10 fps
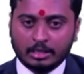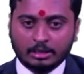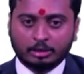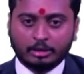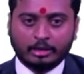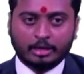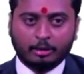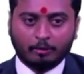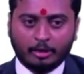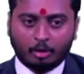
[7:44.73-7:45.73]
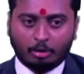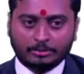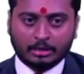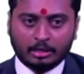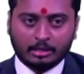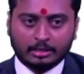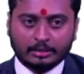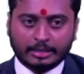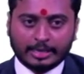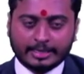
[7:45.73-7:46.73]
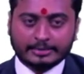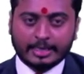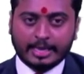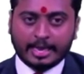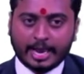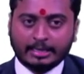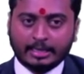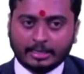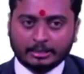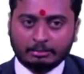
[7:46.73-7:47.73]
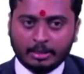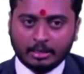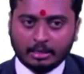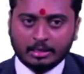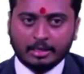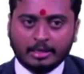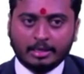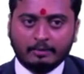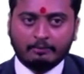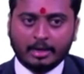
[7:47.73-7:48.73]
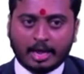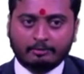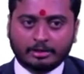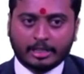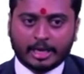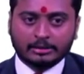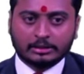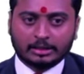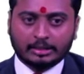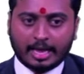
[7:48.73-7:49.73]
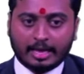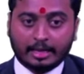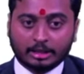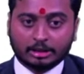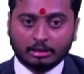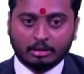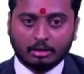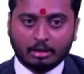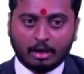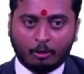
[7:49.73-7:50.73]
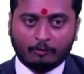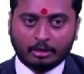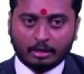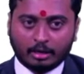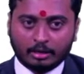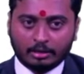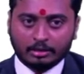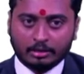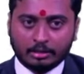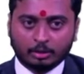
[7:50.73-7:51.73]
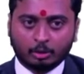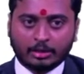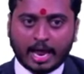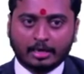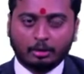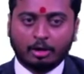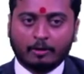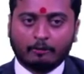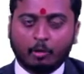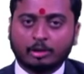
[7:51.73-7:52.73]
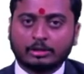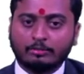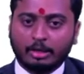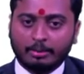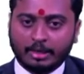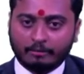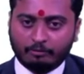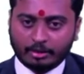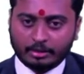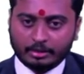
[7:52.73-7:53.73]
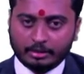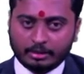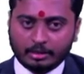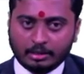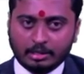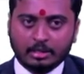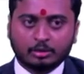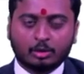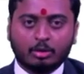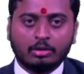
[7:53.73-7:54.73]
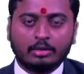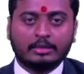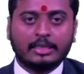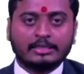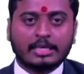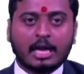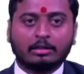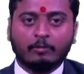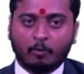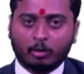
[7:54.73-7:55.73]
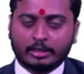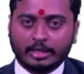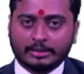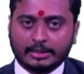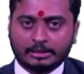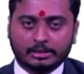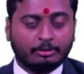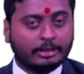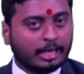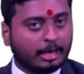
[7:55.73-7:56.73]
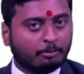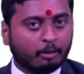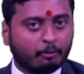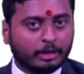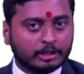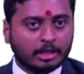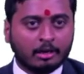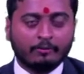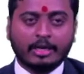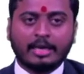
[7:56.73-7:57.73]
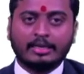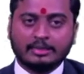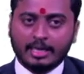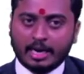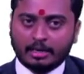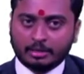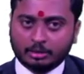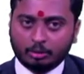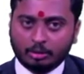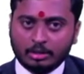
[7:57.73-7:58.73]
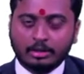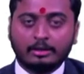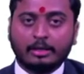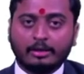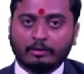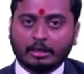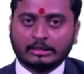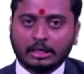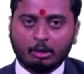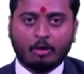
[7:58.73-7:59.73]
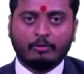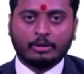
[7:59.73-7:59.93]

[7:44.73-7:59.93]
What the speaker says: So here you will observe the case A and case B. Here we have changed the direction of a current so that your force will be different here. So these are the four cases with the help of which we can easily understand the reversal of a